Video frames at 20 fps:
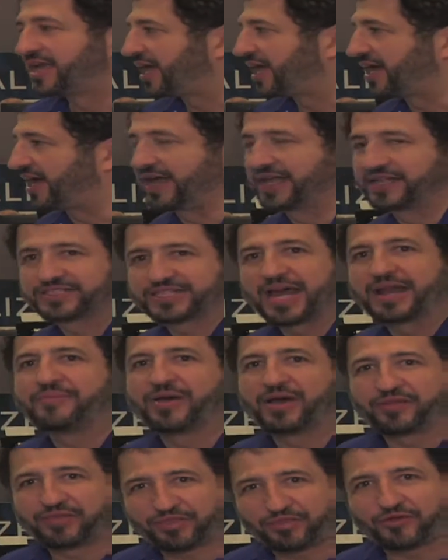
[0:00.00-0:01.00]
It's got
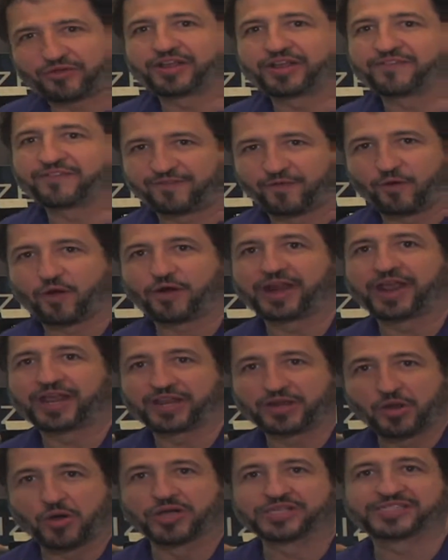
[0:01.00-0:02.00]
about 30 or
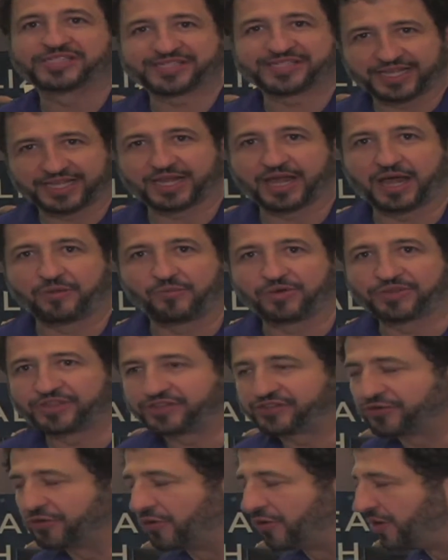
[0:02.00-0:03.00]
40 noises that come with
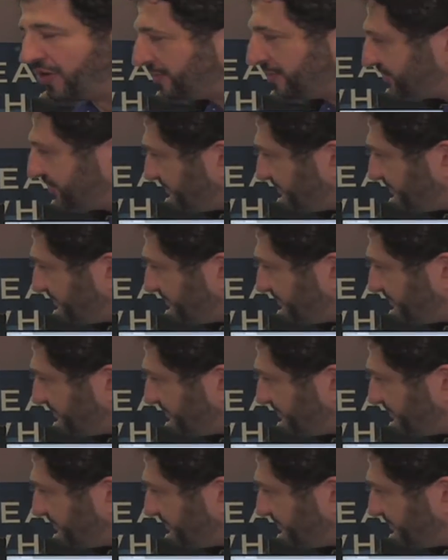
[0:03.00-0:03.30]
the tool.